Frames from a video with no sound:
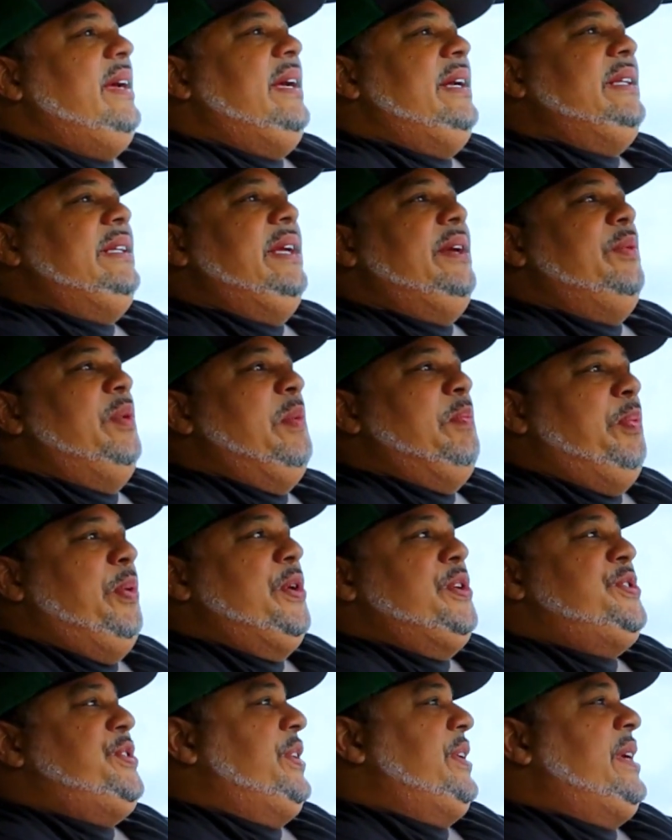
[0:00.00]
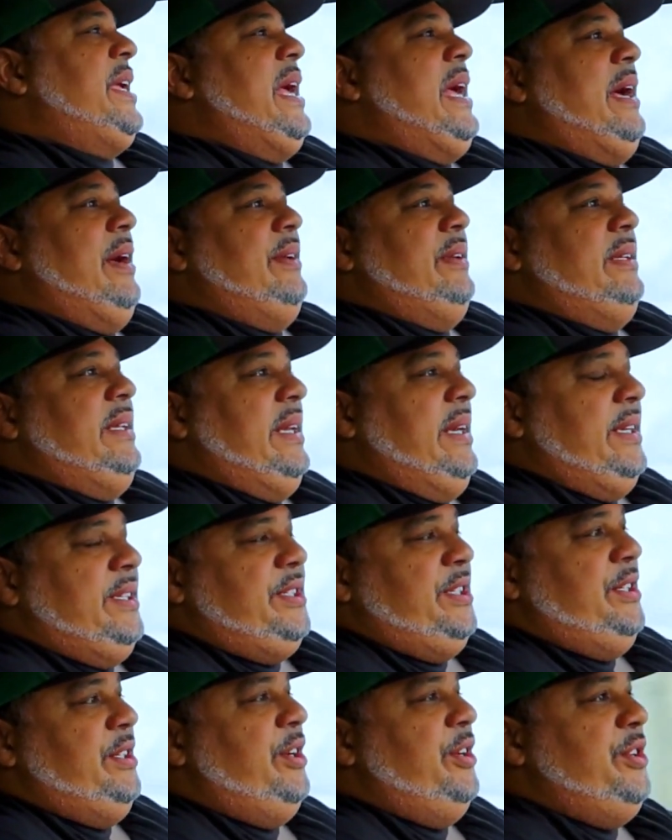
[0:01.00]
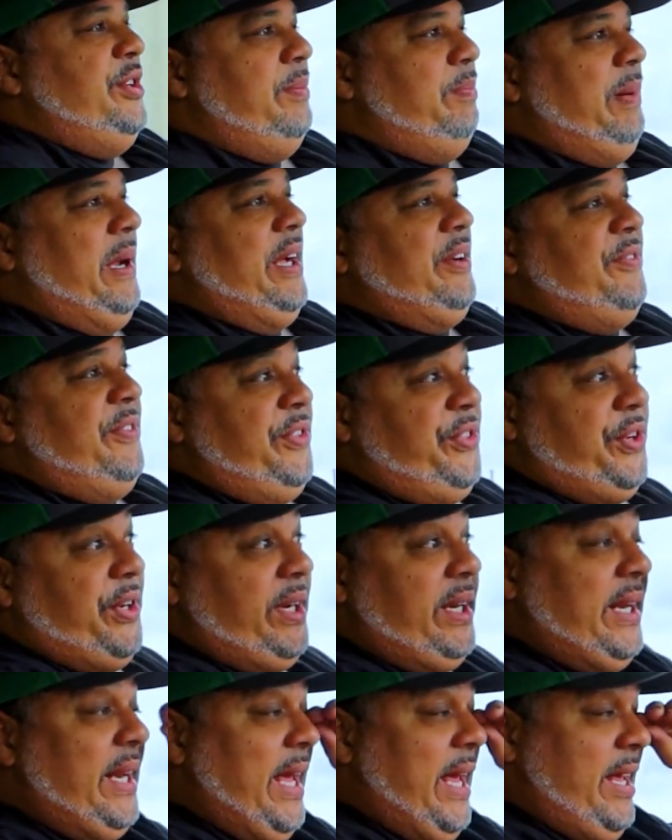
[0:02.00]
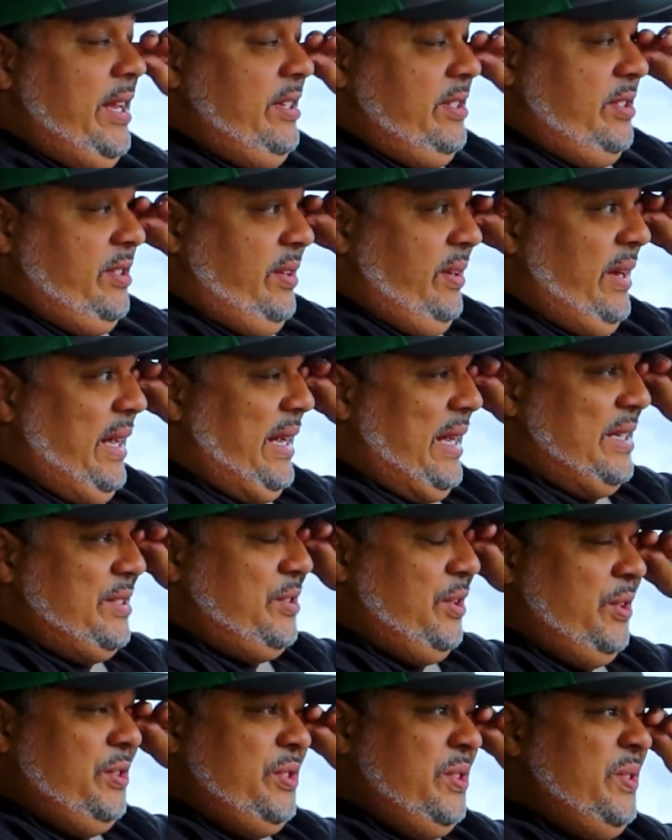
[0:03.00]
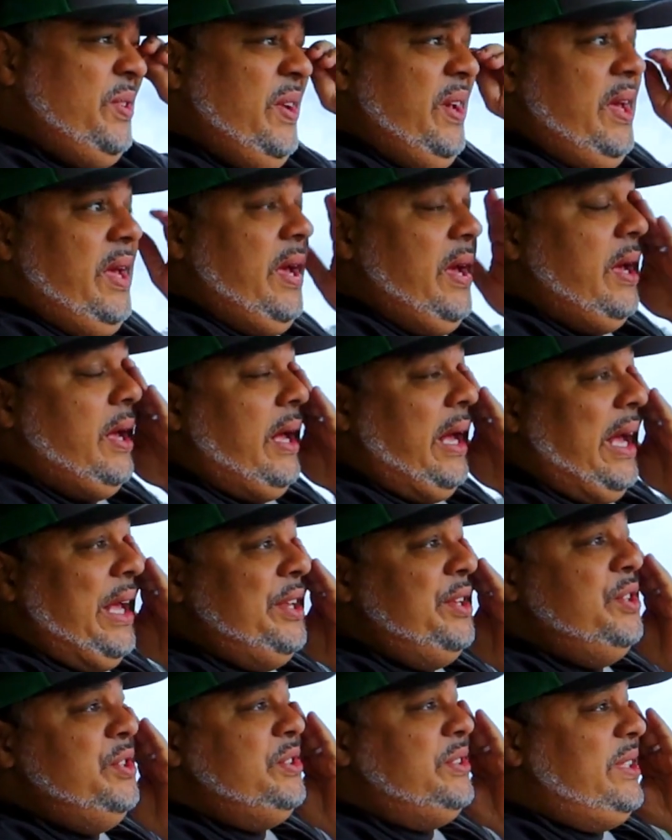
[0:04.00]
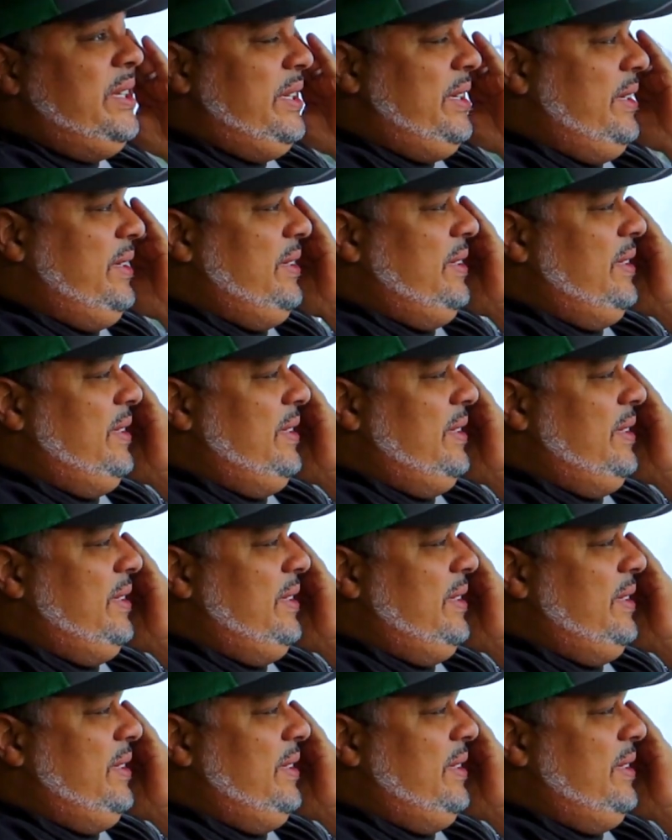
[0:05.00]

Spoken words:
and they report your account, and then next thing you know, you're blocked for 30 days. So like I told you, I used it,